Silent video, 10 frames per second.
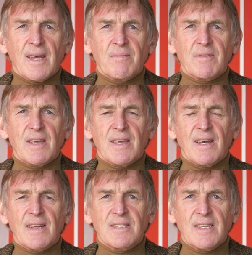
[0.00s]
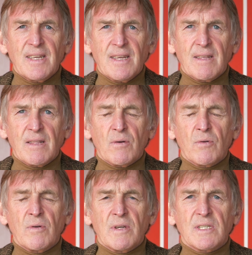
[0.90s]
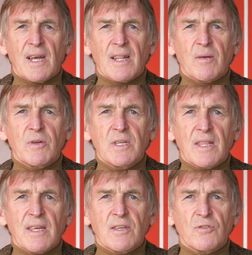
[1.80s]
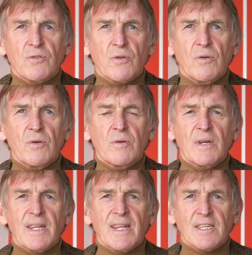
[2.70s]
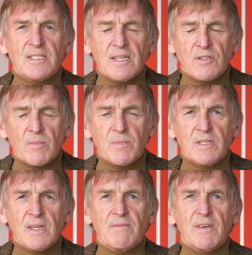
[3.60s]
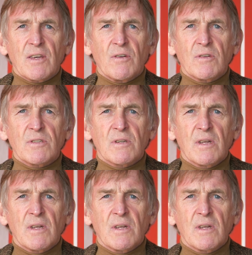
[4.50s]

and we can guarantee that it will go exactly where you think it should go, and that's to some deserving cause.